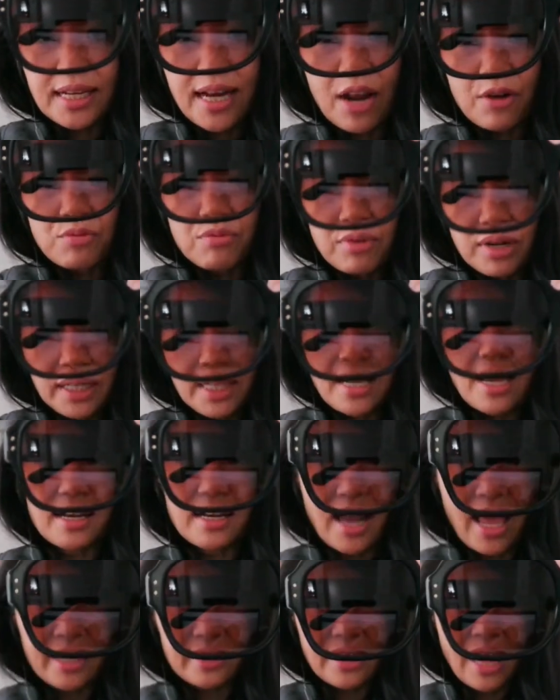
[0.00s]
and I really
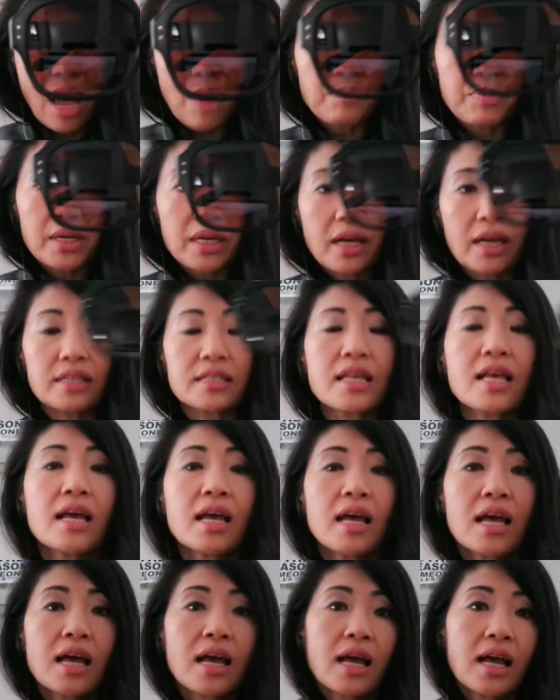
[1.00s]
like that because
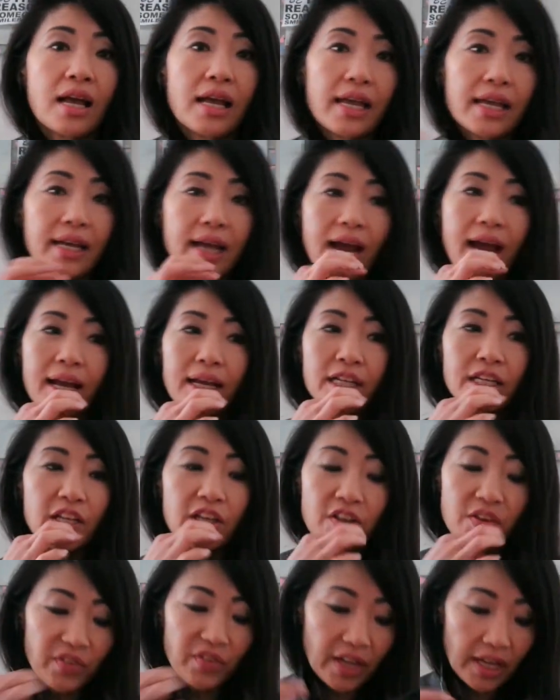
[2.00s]
it kind
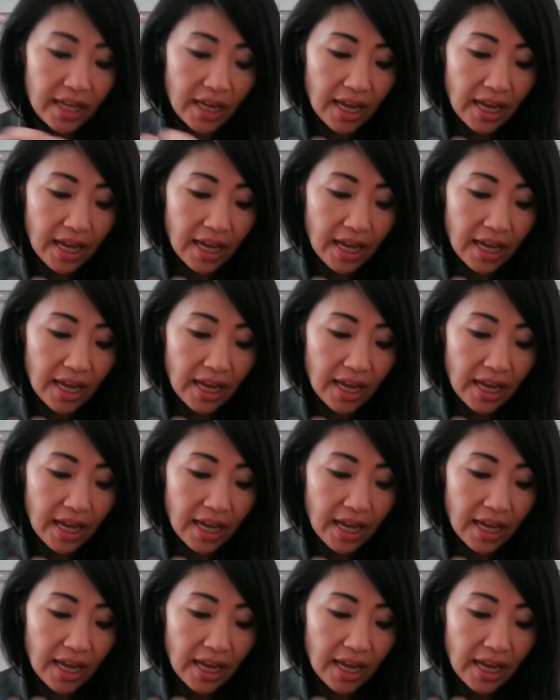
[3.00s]
of